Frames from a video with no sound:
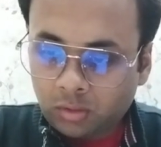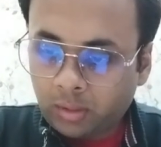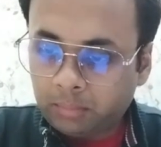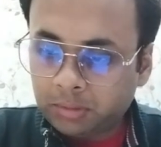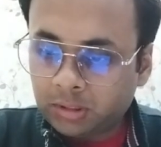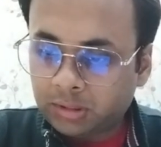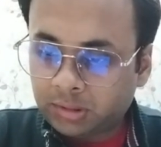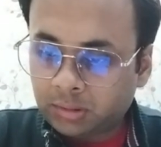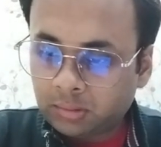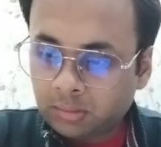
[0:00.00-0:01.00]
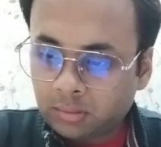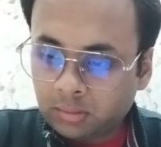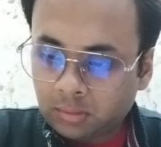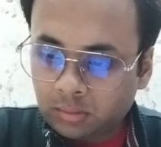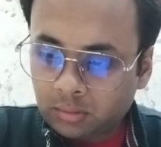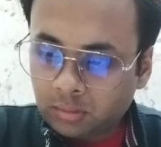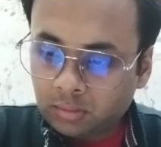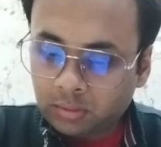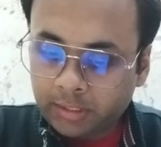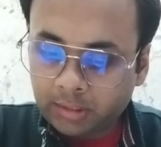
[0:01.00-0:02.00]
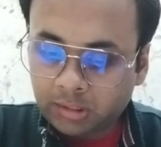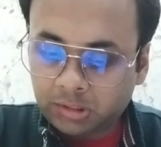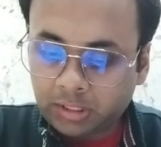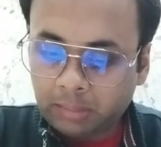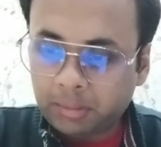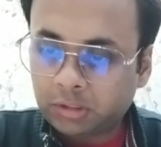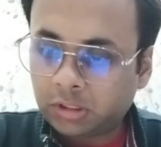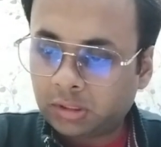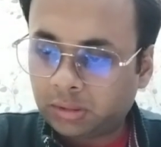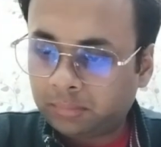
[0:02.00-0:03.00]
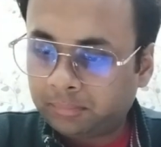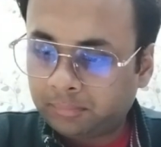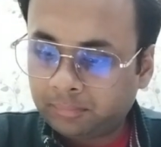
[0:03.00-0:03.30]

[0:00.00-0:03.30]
or let me just take these statements here.